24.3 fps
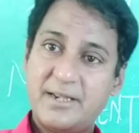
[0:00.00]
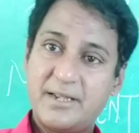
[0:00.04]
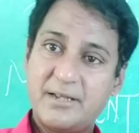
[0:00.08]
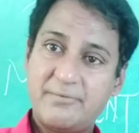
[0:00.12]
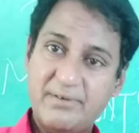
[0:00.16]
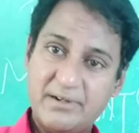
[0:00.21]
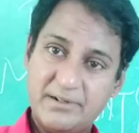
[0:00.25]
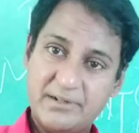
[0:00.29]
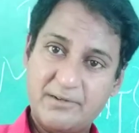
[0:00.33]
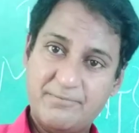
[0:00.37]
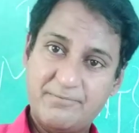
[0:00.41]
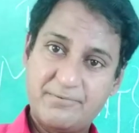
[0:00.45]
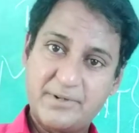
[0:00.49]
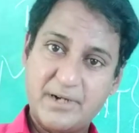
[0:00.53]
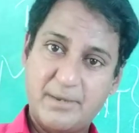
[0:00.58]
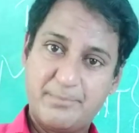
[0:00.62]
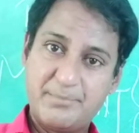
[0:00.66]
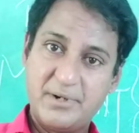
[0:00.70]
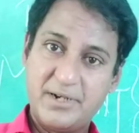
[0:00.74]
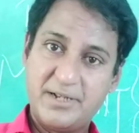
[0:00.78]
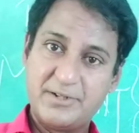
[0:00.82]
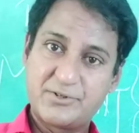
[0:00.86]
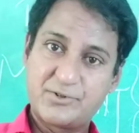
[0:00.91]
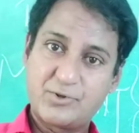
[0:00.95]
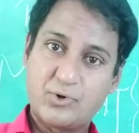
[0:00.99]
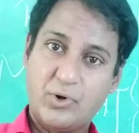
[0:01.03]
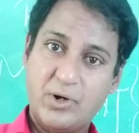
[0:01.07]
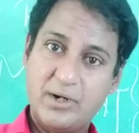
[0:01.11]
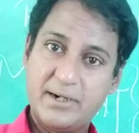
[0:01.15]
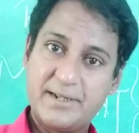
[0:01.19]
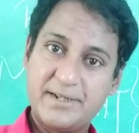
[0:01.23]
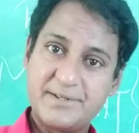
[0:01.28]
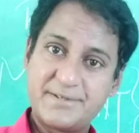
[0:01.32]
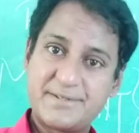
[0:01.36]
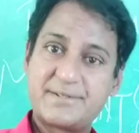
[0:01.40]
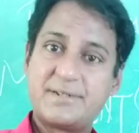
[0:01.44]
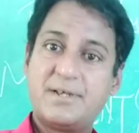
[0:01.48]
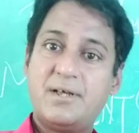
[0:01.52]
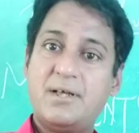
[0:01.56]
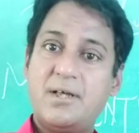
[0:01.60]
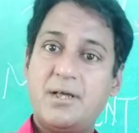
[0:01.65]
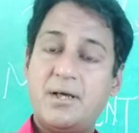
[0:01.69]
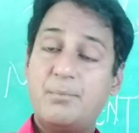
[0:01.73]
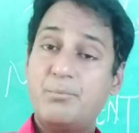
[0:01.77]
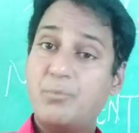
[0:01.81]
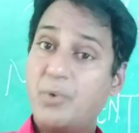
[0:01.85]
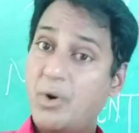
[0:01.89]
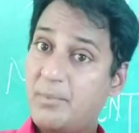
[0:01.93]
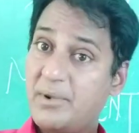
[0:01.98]
effect of couple is called as
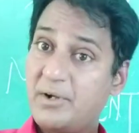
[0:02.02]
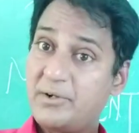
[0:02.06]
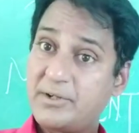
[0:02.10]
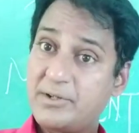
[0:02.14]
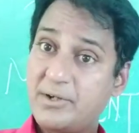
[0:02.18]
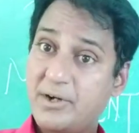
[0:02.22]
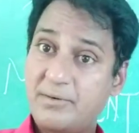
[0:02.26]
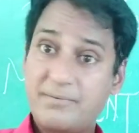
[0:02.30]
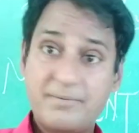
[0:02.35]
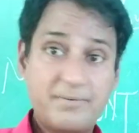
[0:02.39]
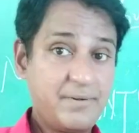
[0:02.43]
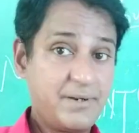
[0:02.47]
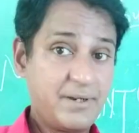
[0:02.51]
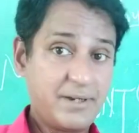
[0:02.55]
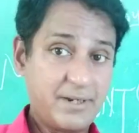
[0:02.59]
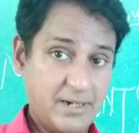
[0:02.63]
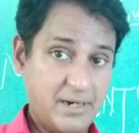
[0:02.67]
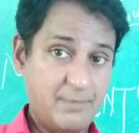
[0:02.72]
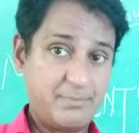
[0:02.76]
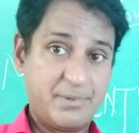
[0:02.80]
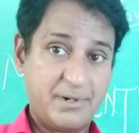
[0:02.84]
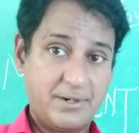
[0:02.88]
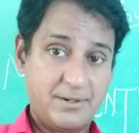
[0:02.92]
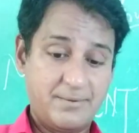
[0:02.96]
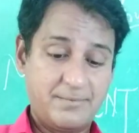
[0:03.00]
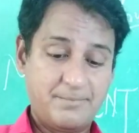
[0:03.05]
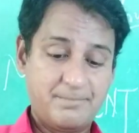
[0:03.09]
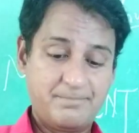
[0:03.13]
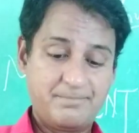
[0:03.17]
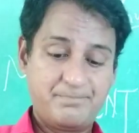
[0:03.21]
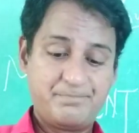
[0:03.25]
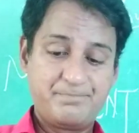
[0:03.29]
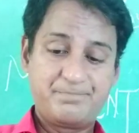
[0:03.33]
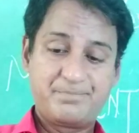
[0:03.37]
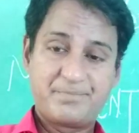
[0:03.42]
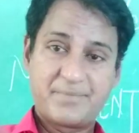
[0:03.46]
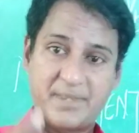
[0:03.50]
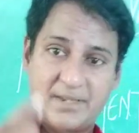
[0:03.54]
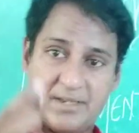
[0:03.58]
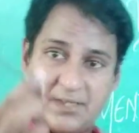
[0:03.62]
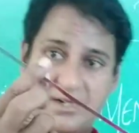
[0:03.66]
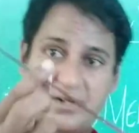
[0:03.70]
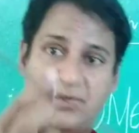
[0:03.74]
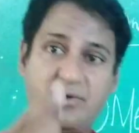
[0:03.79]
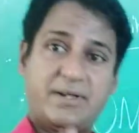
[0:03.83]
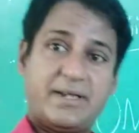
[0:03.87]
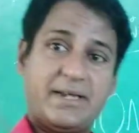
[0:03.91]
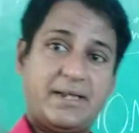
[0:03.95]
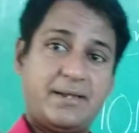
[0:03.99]
moment of couple.
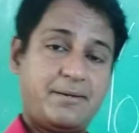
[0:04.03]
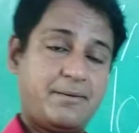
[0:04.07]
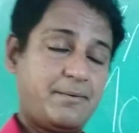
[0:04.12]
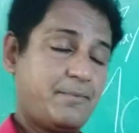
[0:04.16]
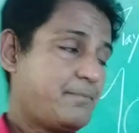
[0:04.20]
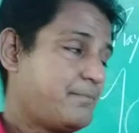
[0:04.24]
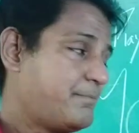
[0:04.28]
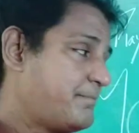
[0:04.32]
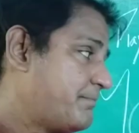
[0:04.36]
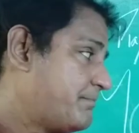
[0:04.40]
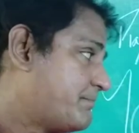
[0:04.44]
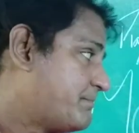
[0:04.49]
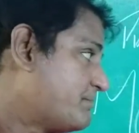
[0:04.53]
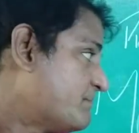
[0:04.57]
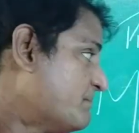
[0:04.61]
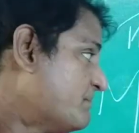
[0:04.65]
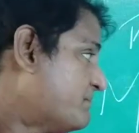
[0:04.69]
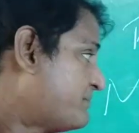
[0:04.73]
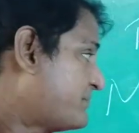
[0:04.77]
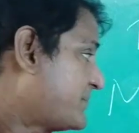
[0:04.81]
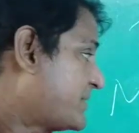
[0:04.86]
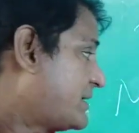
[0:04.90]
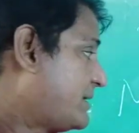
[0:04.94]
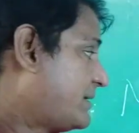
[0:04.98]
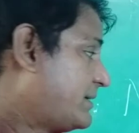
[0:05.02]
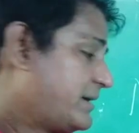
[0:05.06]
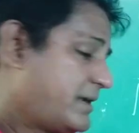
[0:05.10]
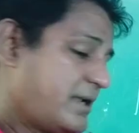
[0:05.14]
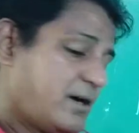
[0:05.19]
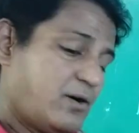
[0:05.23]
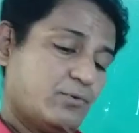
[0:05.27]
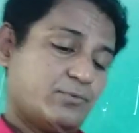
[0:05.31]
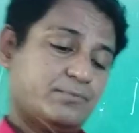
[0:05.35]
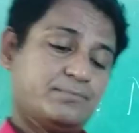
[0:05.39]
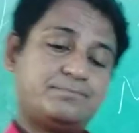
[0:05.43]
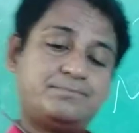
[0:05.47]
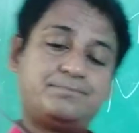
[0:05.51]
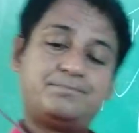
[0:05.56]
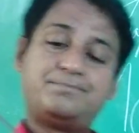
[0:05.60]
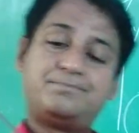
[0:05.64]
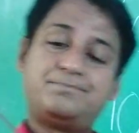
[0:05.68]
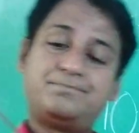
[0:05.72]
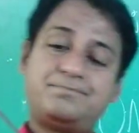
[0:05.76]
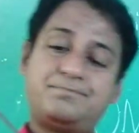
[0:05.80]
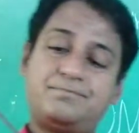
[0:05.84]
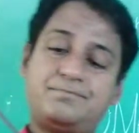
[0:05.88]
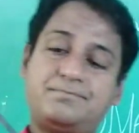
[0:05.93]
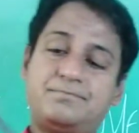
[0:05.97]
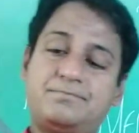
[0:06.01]
Okay. Now,
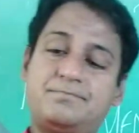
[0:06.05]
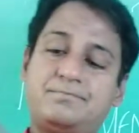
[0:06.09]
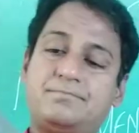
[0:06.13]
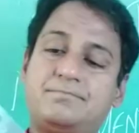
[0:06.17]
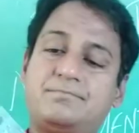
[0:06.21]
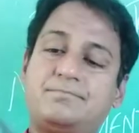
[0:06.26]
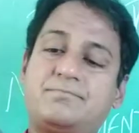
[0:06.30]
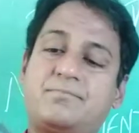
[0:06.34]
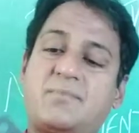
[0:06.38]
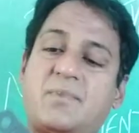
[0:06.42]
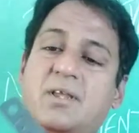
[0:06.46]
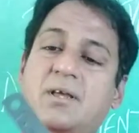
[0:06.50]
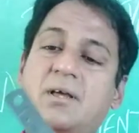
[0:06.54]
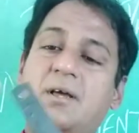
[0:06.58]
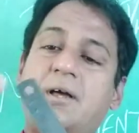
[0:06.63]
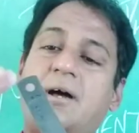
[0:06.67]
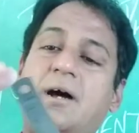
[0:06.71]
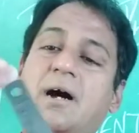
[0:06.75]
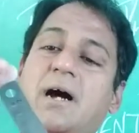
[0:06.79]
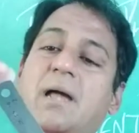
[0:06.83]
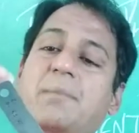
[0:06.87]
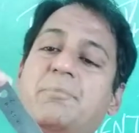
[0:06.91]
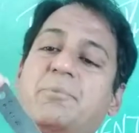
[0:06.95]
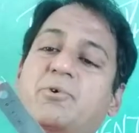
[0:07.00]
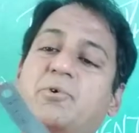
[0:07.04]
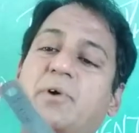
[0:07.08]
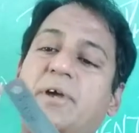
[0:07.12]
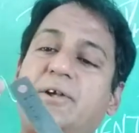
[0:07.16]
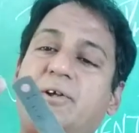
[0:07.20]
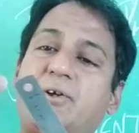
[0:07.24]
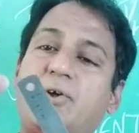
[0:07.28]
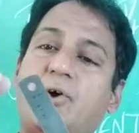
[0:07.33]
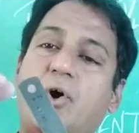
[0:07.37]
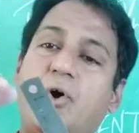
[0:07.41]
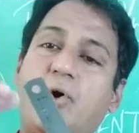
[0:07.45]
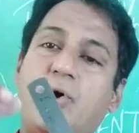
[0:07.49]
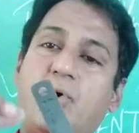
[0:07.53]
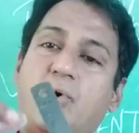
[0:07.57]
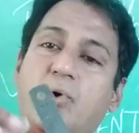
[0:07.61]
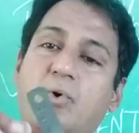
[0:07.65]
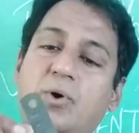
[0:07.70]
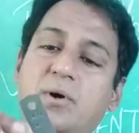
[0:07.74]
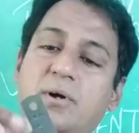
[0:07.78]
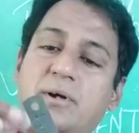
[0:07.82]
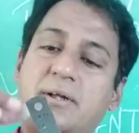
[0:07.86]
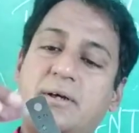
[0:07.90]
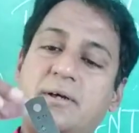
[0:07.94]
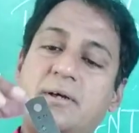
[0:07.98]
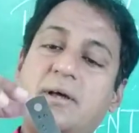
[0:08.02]
I am going to
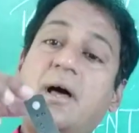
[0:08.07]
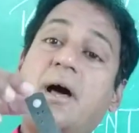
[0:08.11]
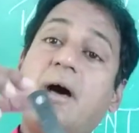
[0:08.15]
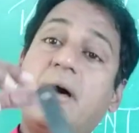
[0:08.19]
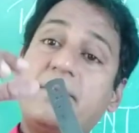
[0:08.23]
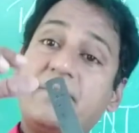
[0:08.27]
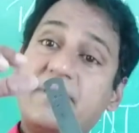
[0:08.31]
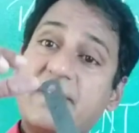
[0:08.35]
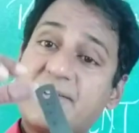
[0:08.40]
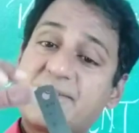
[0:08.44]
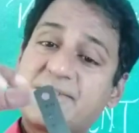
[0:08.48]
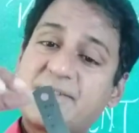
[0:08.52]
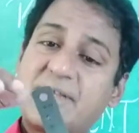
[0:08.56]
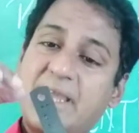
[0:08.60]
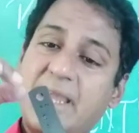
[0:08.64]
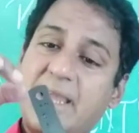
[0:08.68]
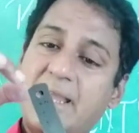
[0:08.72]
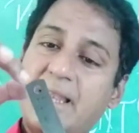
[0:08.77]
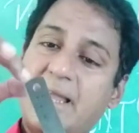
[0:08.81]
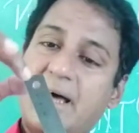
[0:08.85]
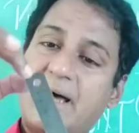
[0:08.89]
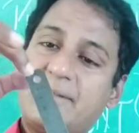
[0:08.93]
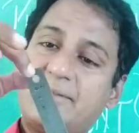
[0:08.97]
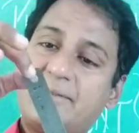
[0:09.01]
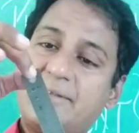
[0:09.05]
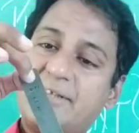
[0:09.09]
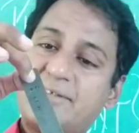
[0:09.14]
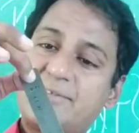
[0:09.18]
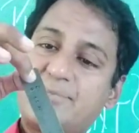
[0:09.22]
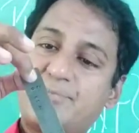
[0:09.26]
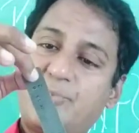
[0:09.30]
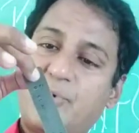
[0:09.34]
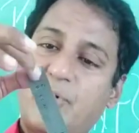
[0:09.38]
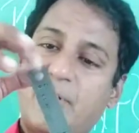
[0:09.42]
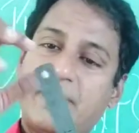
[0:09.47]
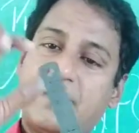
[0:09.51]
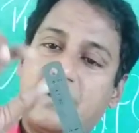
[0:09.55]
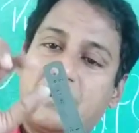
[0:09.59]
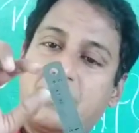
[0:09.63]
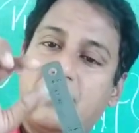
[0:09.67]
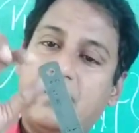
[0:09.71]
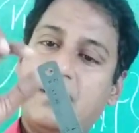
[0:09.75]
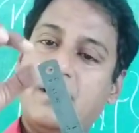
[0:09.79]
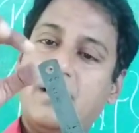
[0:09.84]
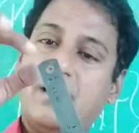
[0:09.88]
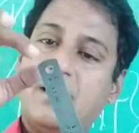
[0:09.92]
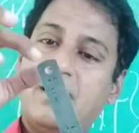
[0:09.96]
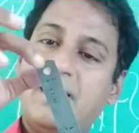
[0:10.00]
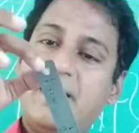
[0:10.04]
hold the scale at this point.
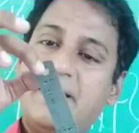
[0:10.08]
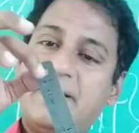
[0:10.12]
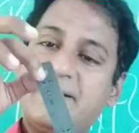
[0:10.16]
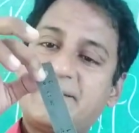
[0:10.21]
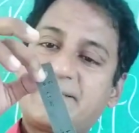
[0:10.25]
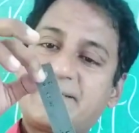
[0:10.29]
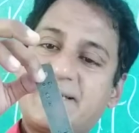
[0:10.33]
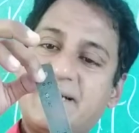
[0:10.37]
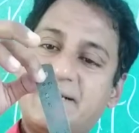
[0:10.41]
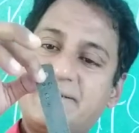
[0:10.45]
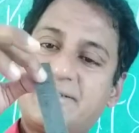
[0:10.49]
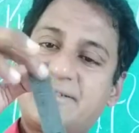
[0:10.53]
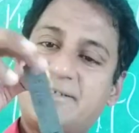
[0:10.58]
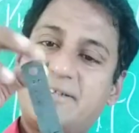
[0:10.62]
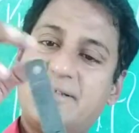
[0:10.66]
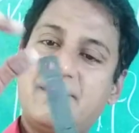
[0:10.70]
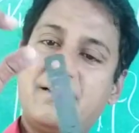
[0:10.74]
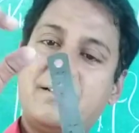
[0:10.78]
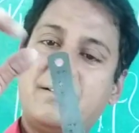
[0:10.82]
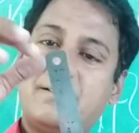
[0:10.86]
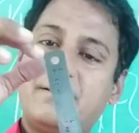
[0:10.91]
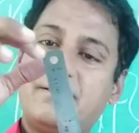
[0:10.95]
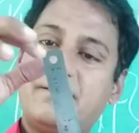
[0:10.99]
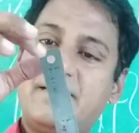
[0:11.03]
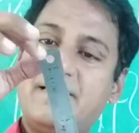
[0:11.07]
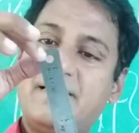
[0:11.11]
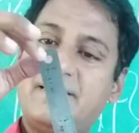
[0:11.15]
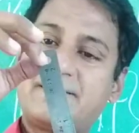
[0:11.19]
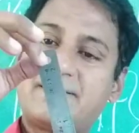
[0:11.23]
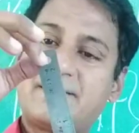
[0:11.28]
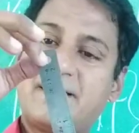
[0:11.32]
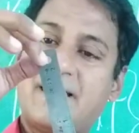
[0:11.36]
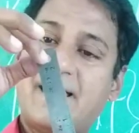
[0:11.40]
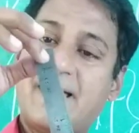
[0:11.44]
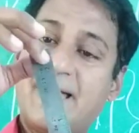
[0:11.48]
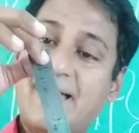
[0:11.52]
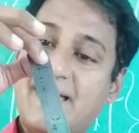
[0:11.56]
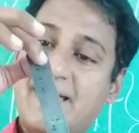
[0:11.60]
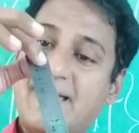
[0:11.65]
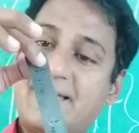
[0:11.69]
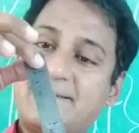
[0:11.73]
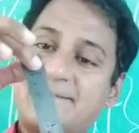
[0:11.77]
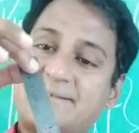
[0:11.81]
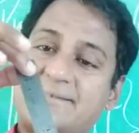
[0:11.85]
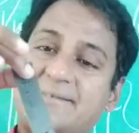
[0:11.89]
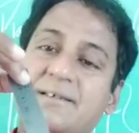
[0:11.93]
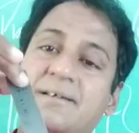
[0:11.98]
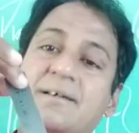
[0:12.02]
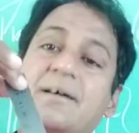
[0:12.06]
Let us consider this
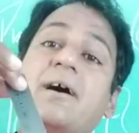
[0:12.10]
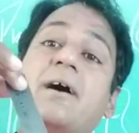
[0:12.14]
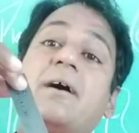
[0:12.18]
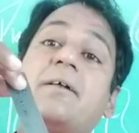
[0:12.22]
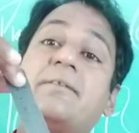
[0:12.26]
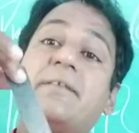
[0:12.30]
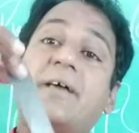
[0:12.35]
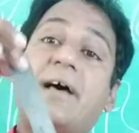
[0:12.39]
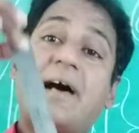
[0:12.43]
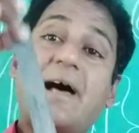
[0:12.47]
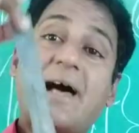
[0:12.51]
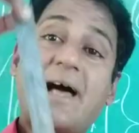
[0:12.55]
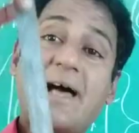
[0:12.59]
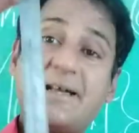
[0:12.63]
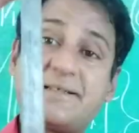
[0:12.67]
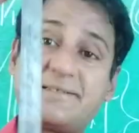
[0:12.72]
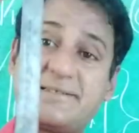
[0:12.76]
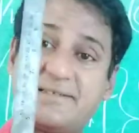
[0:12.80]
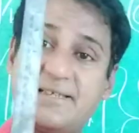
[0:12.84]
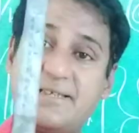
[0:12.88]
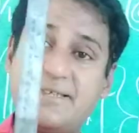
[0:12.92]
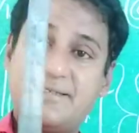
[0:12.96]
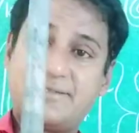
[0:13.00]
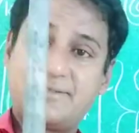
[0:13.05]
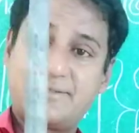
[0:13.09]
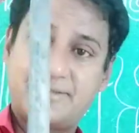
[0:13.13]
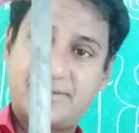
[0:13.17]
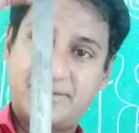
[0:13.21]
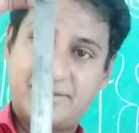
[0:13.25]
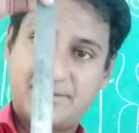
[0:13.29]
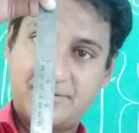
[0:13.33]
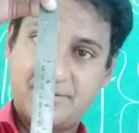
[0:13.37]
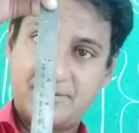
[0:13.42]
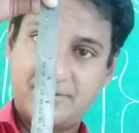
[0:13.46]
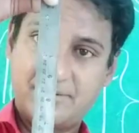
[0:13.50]
as the axis